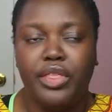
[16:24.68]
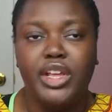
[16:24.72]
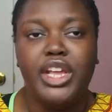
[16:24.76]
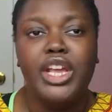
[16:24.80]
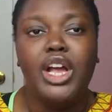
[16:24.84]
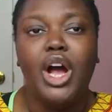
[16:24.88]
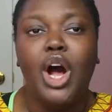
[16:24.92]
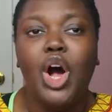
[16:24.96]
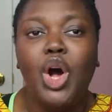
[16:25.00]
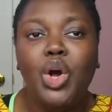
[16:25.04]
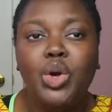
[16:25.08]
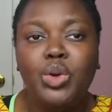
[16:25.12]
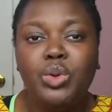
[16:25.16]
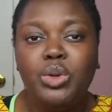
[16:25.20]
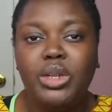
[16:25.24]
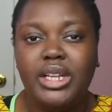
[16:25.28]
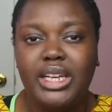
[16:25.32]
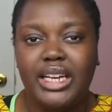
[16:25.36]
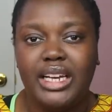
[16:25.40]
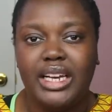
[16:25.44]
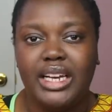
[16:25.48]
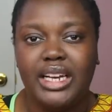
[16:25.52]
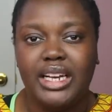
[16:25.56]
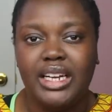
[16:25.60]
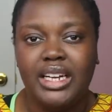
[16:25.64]
The
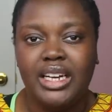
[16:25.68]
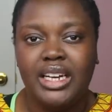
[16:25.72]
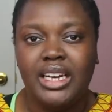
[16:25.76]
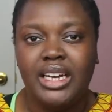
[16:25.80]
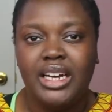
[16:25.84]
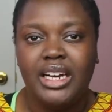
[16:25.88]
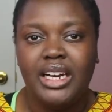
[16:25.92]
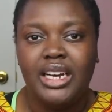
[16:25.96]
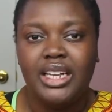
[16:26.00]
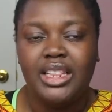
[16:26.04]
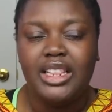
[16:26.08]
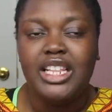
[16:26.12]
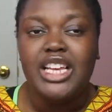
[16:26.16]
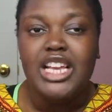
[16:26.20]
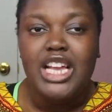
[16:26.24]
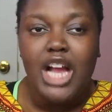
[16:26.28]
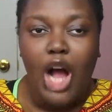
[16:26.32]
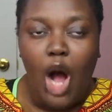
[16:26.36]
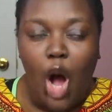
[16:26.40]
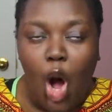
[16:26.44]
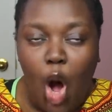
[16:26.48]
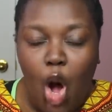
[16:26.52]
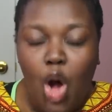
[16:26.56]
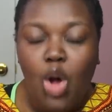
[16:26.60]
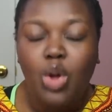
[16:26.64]
only
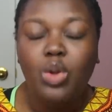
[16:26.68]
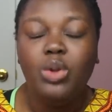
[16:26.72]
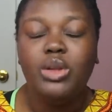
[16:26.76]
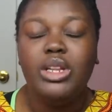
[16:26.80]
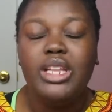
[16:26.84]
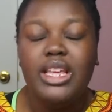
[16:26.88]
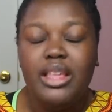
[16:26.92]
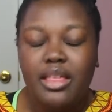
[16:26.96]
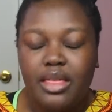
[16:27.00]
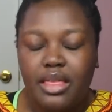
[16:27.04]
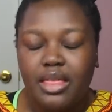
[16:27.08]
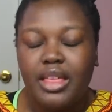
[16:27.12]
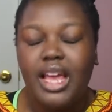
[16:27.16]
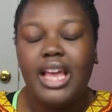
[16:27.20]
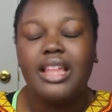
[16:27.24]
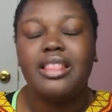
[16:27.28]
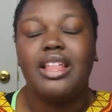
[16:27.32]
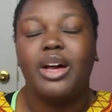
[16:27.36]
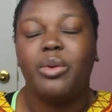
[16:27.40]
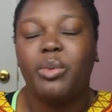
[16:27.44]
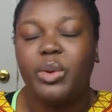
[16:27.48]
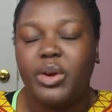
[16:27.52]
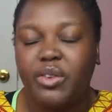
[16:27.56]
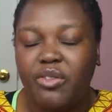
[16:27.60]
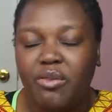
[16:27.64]
thing
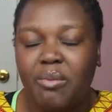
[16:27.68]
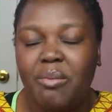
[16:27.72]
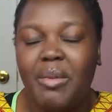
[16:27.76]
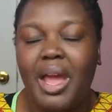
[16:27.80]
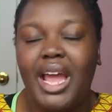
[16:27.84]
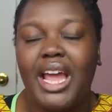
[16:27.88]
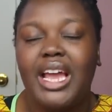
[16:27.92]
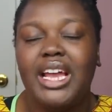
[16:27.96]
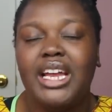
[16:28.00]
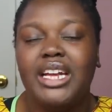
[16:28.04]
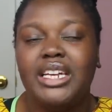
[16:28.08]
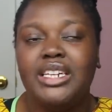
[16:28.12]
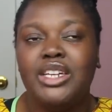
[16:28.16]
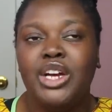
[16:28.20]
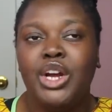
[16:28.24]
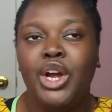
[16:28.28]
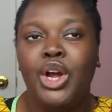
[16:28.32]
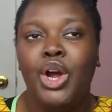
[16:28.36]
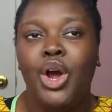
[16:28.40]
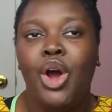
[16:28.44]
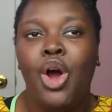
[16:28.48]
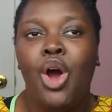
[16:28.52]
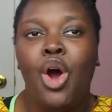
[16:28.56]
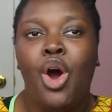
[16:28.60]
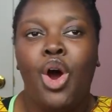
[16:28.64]
that would have made
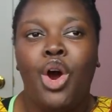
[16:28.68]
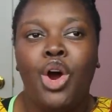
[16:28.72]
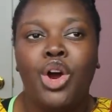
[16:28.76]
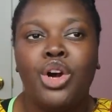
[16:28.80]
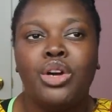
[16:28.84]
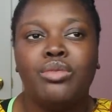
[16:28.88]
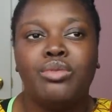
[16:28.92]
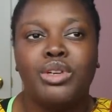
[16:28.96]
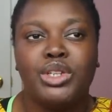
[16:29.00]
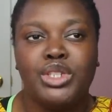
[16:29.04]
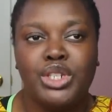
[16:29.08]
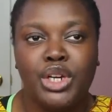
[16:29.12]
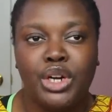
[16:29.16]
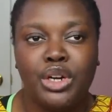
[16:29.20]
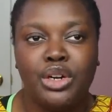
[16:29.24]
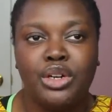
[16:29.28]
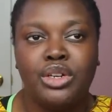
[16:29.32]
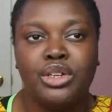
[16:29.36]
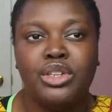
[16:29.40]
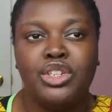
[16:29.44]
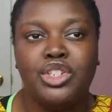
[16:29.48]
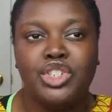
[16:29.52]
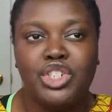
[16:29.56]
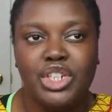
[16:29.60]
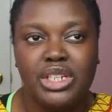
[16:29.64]
her
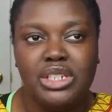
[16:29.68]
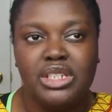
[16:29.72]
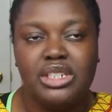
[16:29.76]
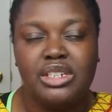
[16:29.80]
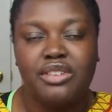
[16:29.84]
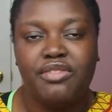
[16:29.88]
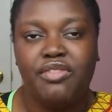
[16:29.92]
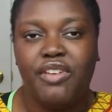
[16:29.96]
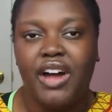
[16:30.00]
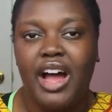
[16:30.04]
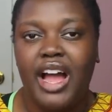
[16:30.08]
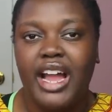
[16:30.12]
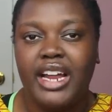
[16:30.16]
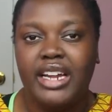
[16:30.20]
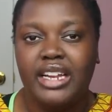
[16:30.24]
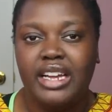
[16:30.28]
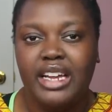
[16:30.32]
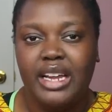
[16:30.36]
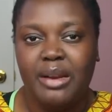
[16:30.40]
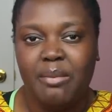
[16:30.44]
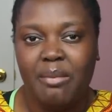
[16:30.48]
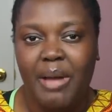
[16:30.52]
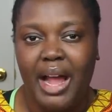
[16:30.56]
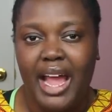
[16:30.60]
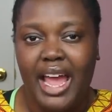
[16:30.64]
return justified
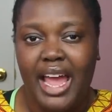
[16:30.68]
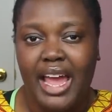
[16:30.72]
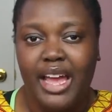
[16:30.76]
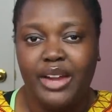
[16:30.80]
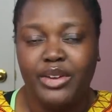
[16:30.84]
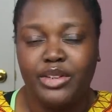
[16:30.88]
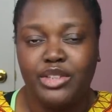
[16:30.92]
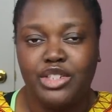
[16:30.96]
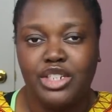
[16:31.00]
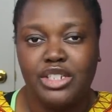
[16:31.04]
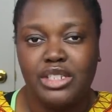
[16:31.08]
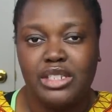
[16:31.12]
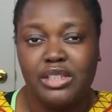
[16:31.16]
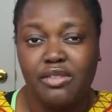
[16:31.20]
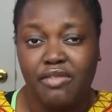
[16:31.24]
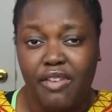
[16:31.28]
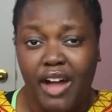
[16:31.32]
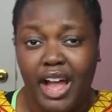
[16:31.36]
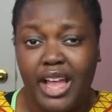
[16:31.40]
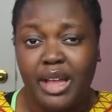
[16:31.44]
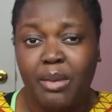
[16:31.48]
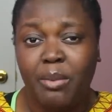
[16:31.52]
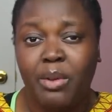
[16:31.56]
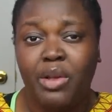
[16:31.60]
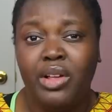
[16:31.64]
in my head or
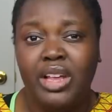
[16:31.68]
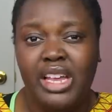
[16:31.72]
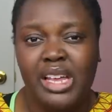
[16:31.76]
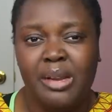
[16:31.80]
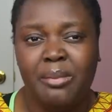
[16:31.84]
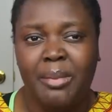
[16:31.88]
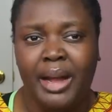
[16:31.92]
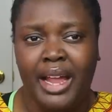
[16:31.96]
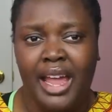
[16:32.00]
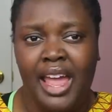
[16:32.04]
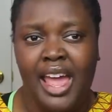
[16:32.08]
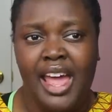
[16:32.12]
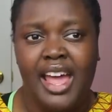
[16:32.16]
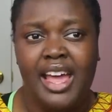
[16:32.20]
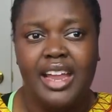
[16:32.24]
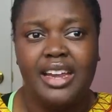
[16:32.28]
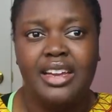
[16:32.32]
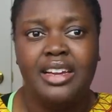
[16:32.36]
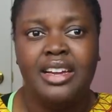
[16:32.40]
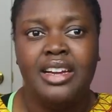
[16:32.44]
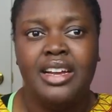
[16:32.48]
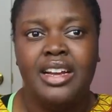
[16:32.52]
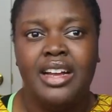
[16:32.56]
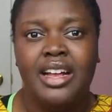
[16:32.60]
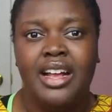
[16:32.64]
justifiable in my head
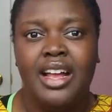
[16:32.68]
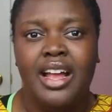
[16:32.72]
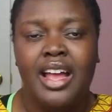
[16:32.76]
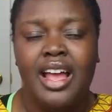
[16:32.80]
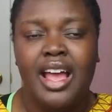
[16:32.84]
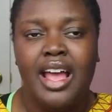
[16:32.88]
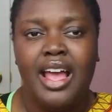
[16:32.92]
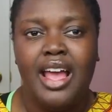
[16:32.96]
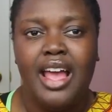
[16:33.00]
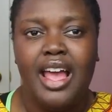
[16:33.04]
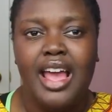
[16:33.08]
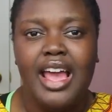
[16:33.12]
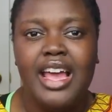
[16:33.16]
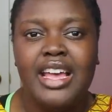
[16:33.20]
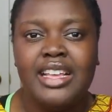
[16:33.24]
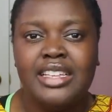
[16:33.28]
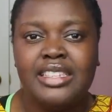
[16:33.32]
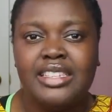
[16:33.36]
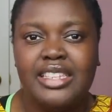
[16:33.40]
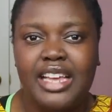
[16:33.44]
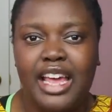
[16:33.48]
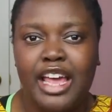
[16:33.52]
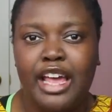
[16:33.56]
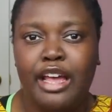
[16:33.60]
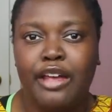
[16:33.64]

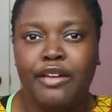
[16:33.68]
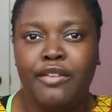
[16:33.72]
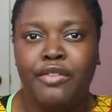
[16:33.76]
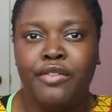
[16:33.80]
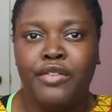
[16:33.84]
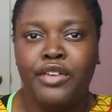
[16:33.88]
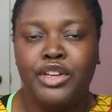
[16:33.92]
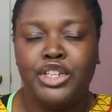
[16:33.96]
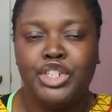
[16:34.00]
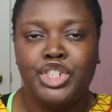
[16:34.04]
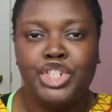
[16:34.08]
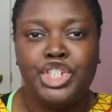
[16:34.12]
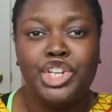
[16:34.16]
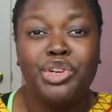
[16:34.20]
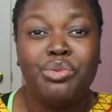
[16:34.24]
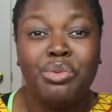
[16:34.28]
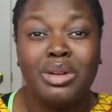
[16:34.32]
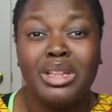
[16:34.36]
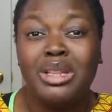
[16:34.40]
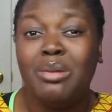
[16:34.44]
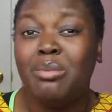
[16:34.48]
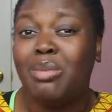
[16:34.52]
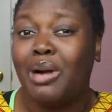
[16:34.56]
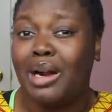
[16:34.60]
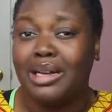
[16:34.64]
is if she
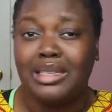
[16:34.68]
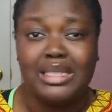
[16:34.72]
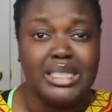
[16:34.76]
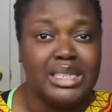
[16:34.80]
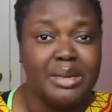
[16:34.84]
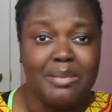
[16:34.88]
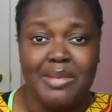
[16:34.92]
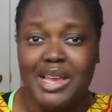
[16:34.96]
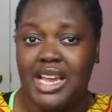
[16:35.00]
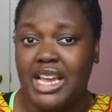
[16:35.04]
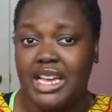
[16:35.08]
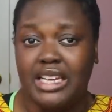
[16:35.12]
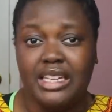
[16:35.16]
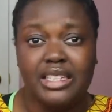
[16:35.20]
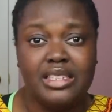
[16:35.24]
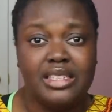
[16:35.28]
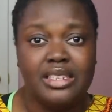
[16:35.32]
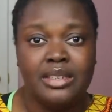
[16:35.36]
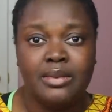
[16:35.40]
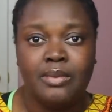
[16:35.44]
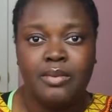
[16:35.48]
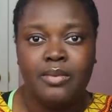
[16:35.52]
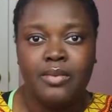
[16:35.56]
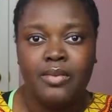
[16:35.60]
really brought some heat.